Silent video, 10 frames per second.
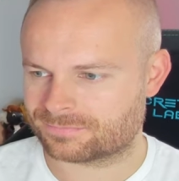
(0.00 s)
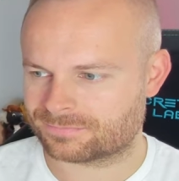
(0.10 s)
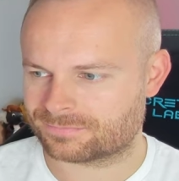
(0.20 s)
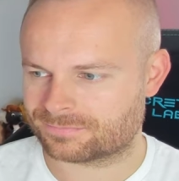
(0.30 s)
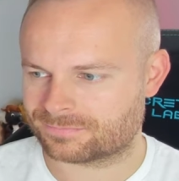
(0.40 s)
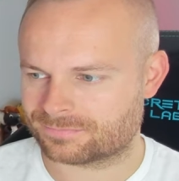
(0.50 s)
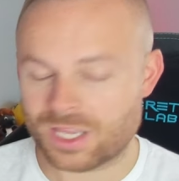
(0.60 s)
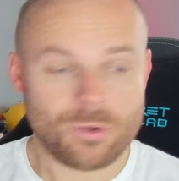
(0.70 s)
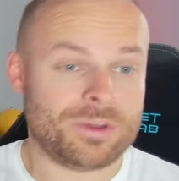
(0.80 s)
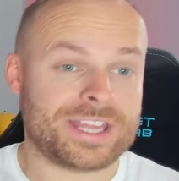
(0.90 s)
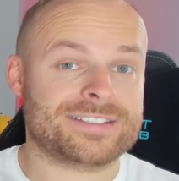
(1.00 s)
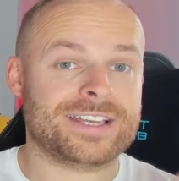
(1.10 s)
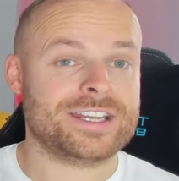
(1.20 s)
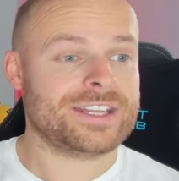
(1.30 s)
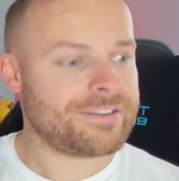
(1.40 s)
So typically. Well, that's
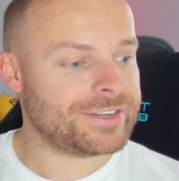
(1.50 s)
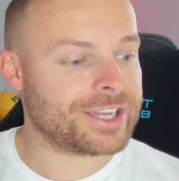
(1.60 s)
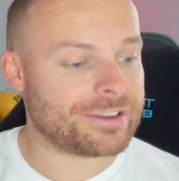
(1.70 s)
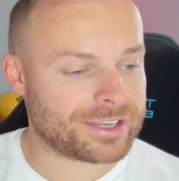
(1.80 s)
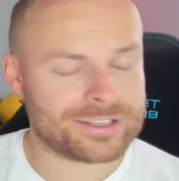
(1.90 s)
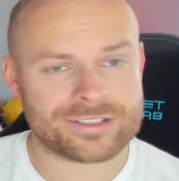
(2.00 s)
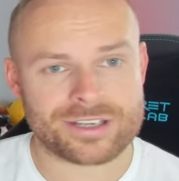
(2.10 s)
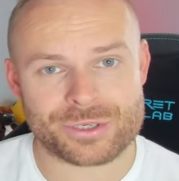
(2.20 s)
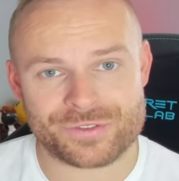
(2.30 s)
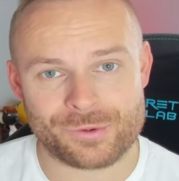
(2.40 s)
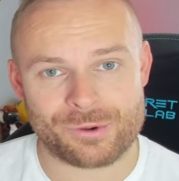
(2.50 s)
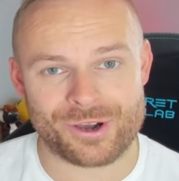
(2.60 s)
the end of that video. Thank you so much for